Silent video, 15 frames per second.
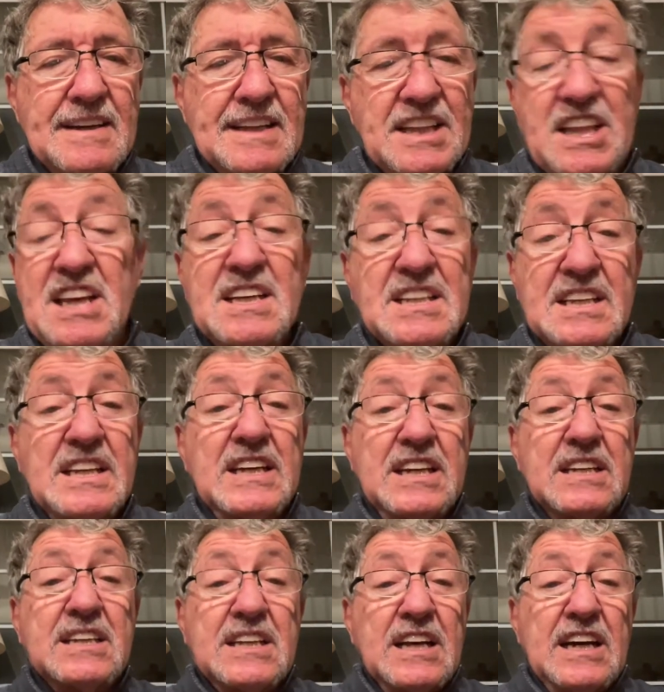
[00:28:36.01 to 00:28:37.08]
This
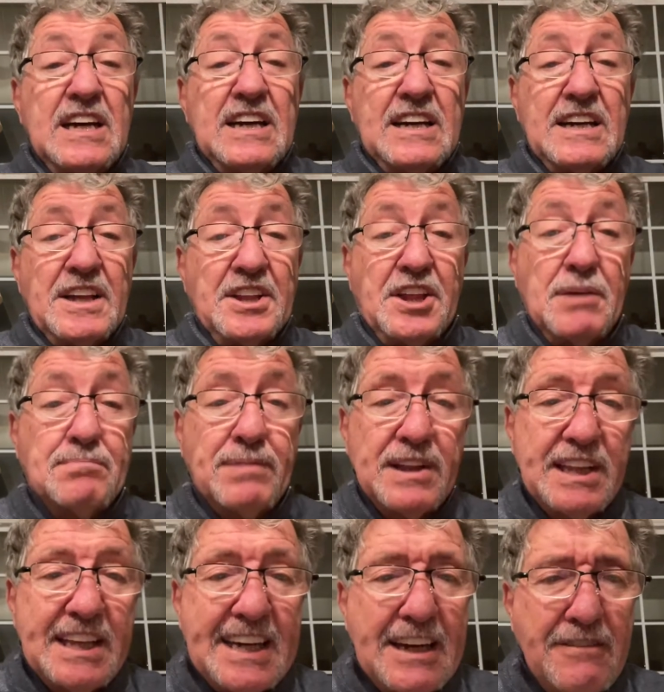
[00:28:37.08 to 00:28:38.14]
is the
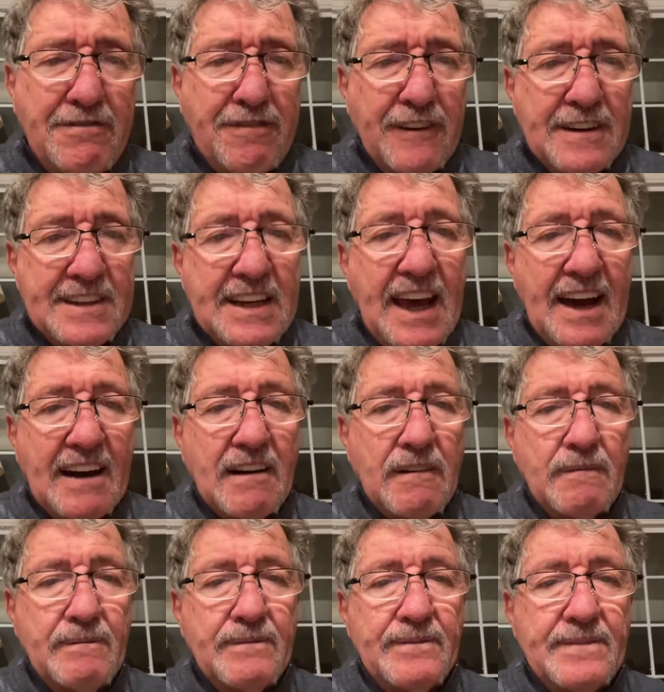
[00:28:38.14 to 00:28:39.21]
belief now.